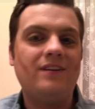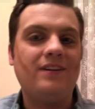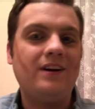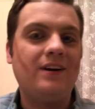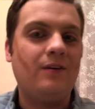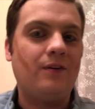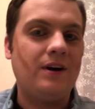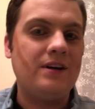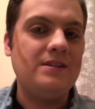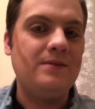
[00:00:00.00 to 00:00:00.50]

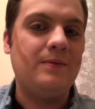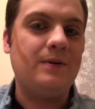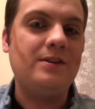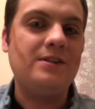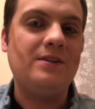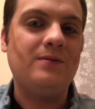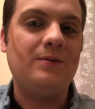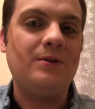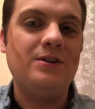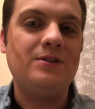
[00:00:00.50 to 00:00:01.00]
like a crazy
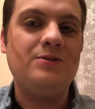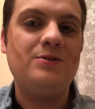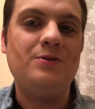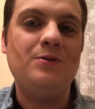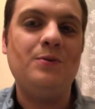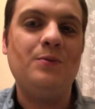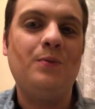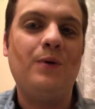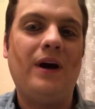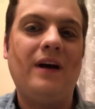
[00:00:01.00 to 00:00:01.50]
person with
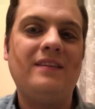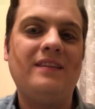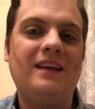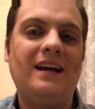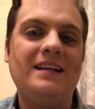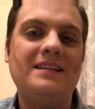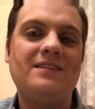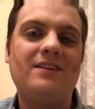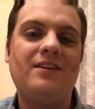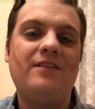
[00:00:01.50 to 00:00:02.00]
two brown
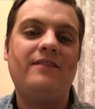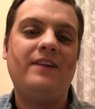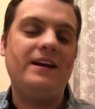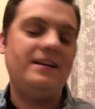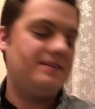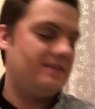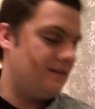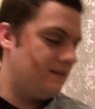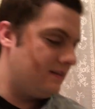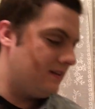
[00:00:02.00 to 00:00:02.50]
lines on our
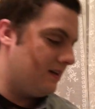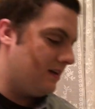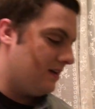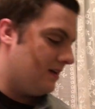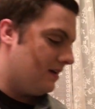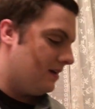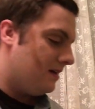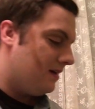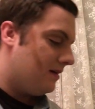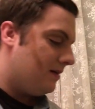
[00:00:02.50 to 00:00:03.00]
faces.
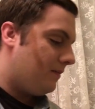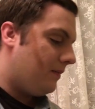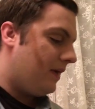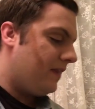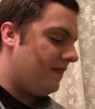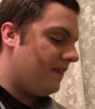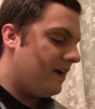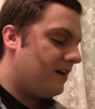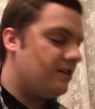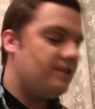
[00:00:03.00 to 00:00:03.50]
But
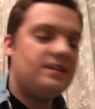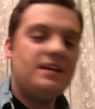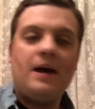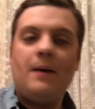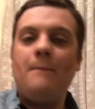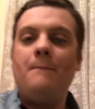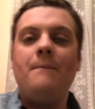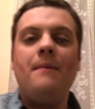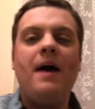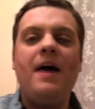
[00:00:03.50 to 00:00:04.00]
there's a
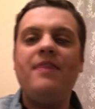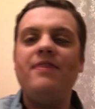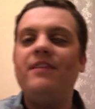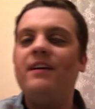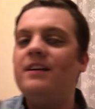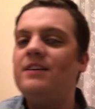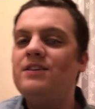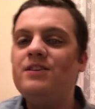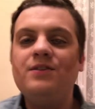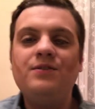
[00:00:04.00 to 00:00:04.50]

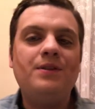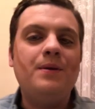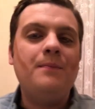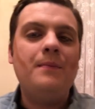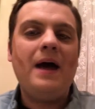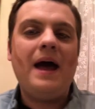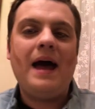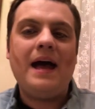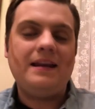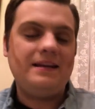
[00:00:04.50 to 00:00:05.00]
method to the
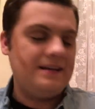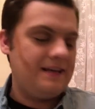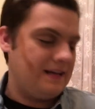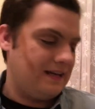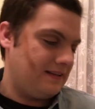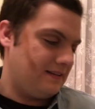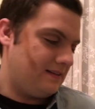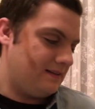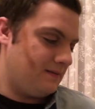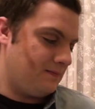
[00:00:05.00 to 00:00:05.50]

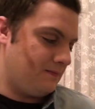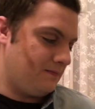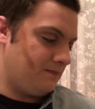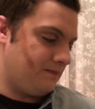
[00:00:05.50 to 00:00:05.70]
madness.